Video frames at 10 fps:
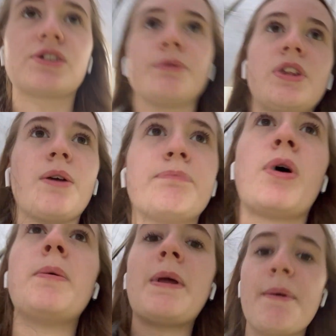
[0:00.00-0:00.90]
up with you
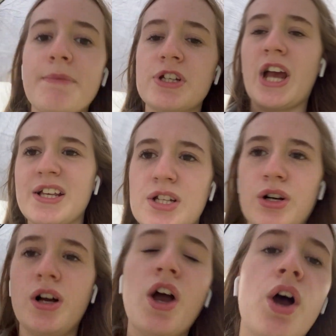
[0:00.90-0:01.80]
probably when we're in
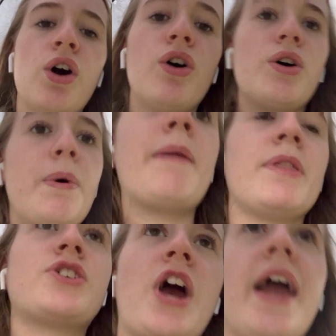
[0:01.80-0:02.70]
Chester or when I'm on
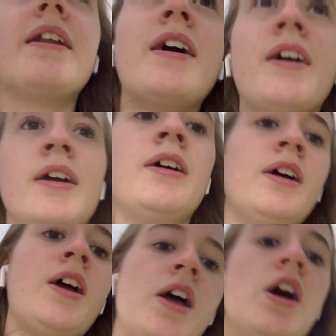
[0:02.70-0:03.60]
the train.
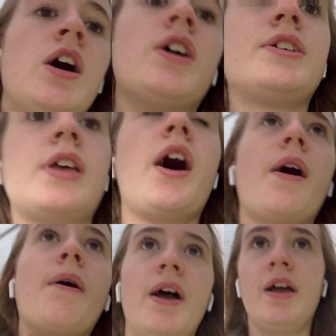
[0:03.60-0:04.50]
So
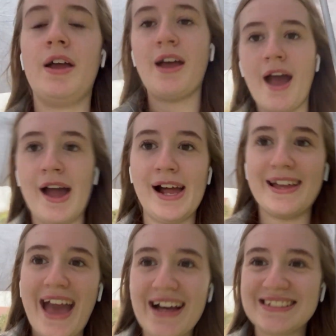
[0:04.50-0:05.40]

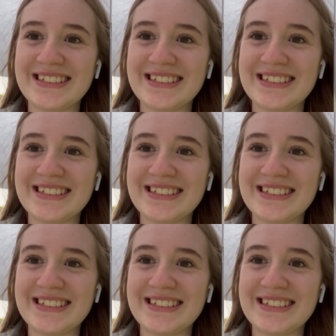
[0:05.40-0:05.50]
yeah,